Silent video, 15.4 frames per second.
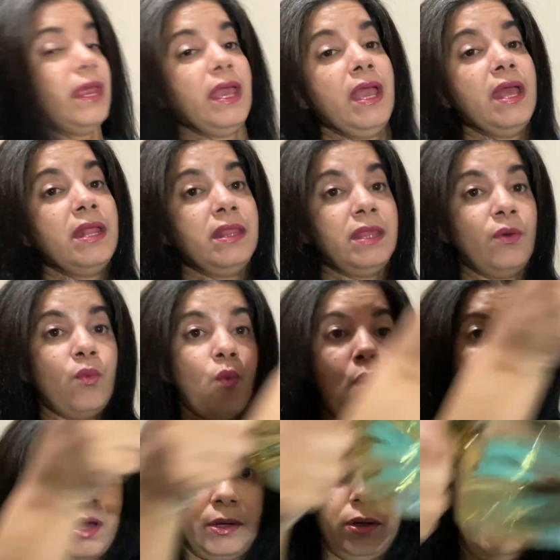in the
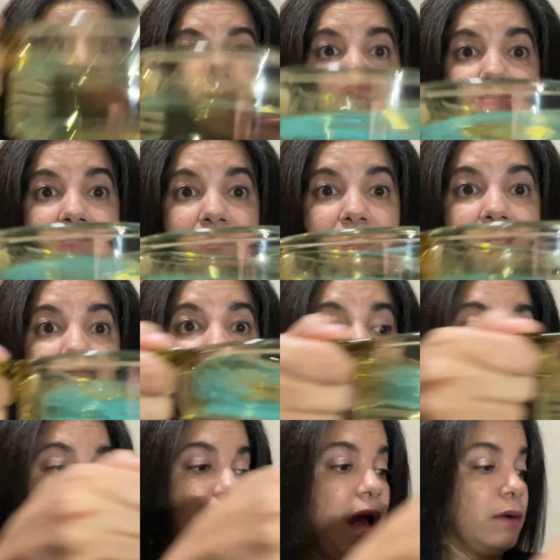water and then
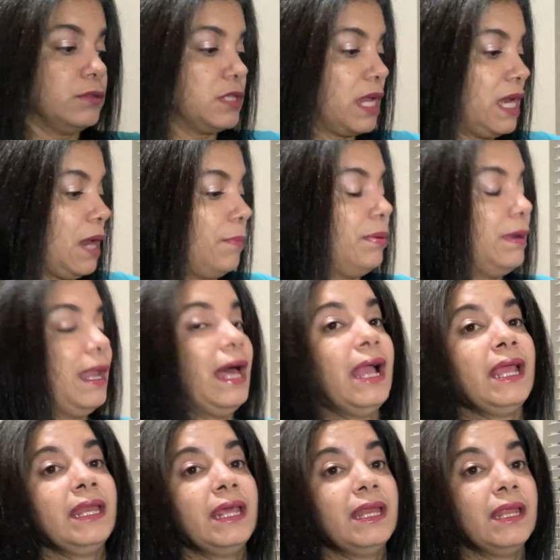coming out and
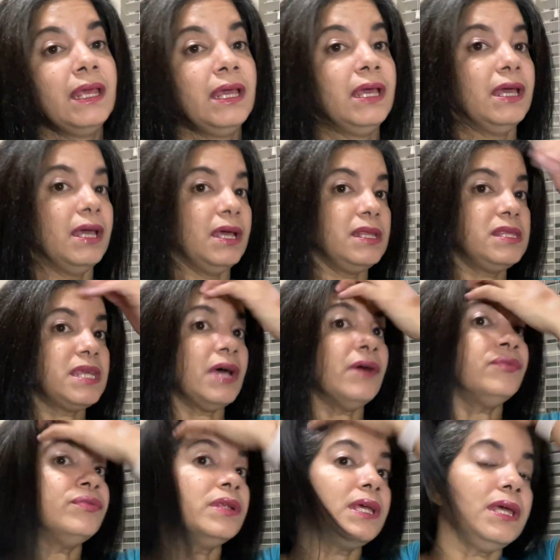applying it. It
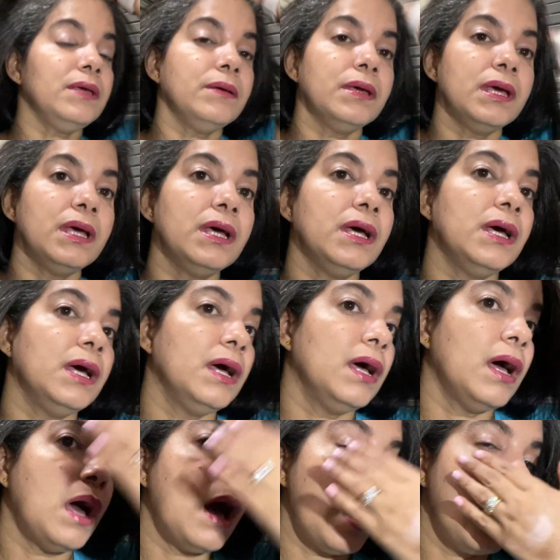definitely,
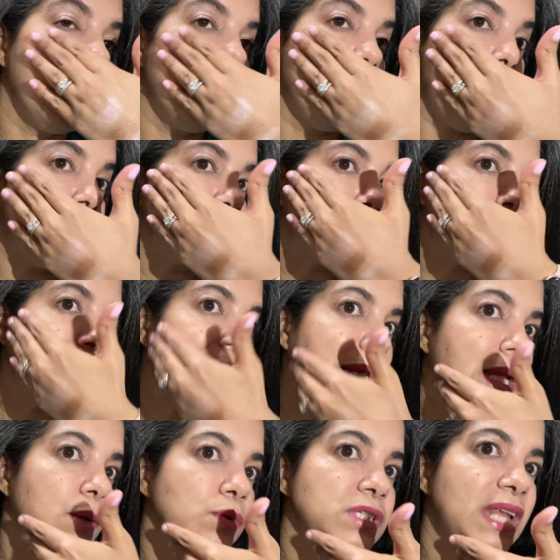at the
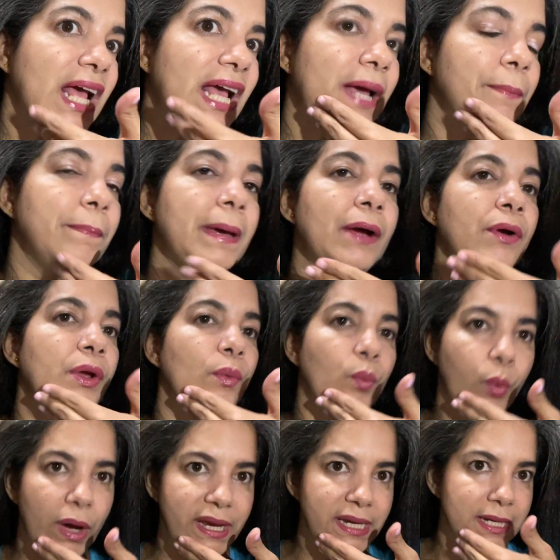beginning, it was like a very
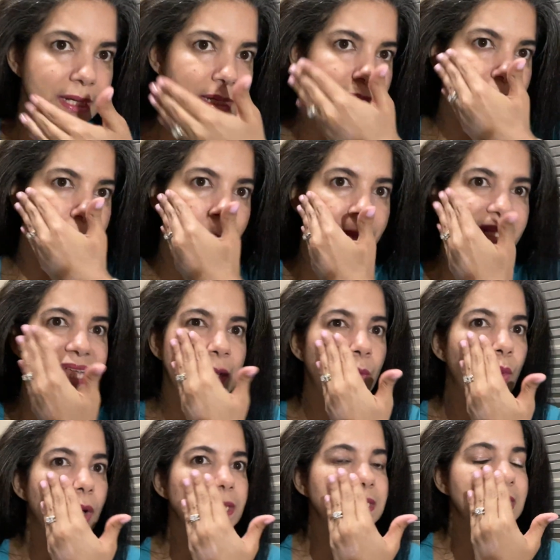wet, but then
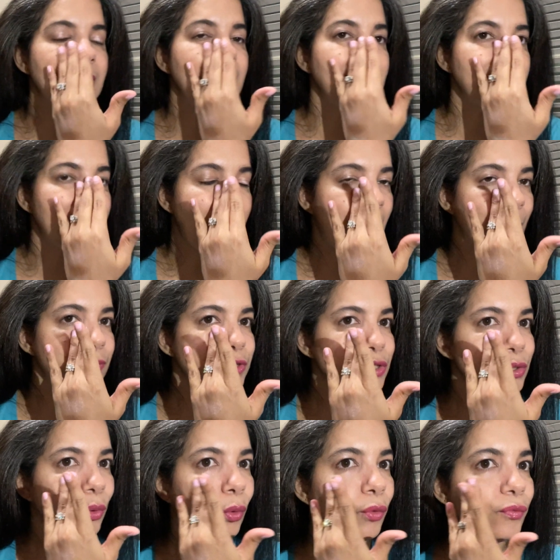once it
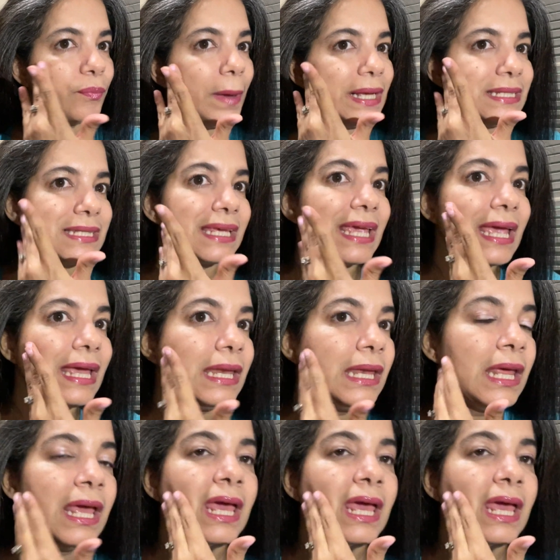absorbed my skin,